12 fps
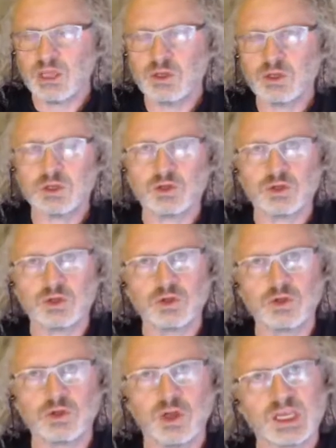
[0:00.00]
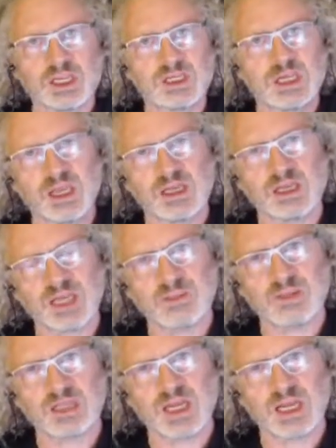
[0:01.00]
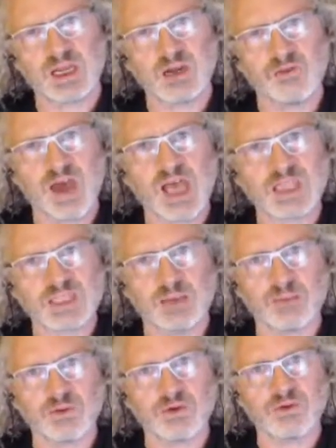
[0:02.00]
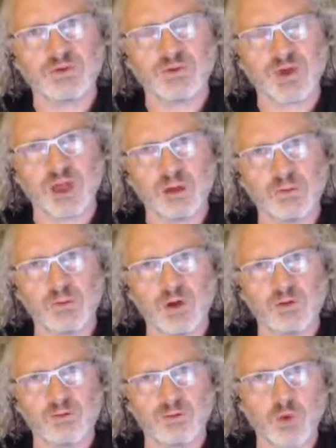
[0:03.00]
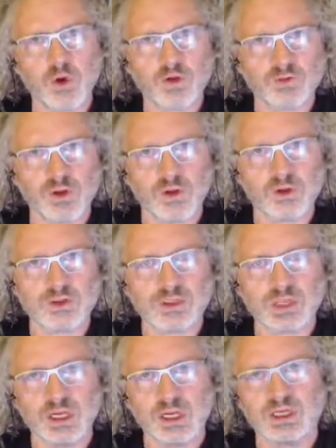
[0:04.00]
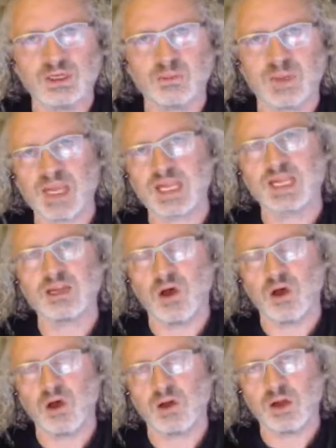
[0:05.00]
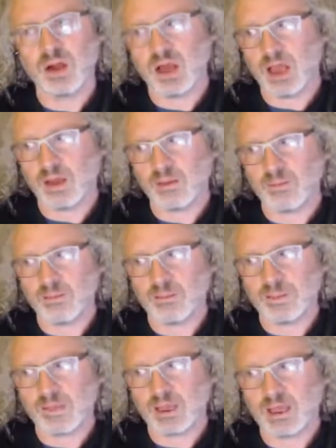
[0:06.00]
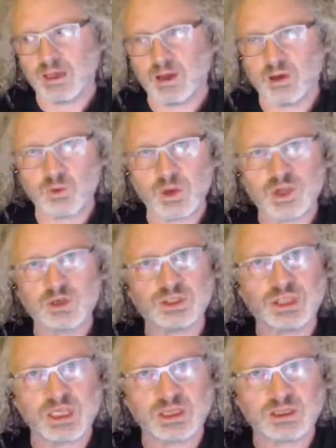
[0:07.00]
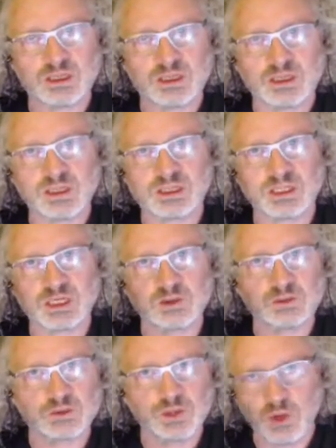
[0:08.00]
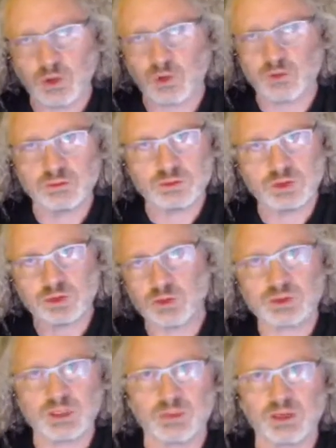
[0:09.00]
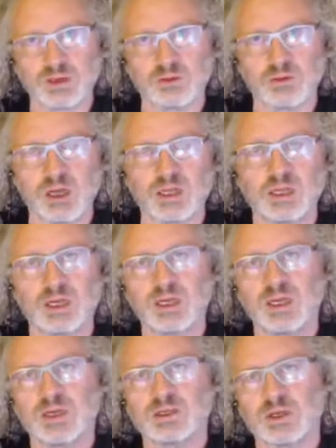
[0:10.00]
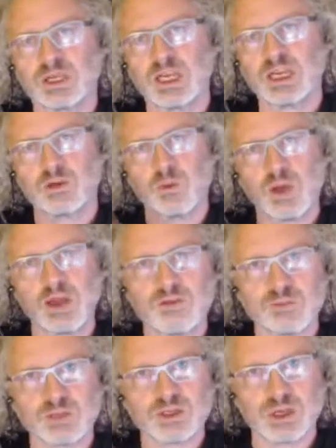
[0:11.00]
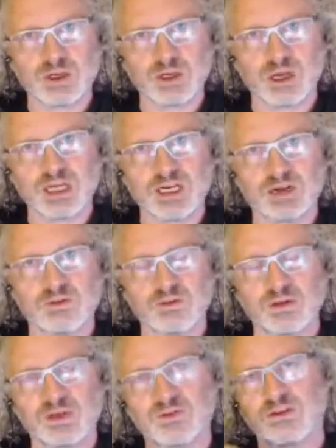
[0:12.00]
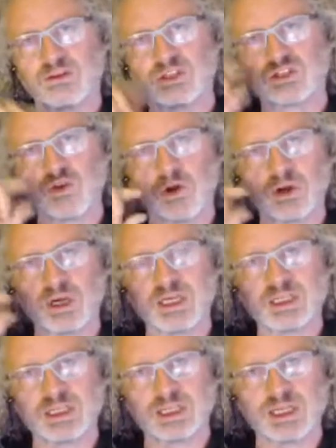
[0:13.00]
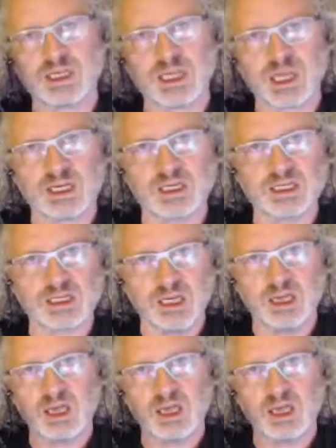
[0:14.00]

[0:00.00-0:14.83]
you could, it can encapsulate a vast number of workflows depending on when you send the signal to whom to do something, right? So getting away from this idea of a very strongly delineated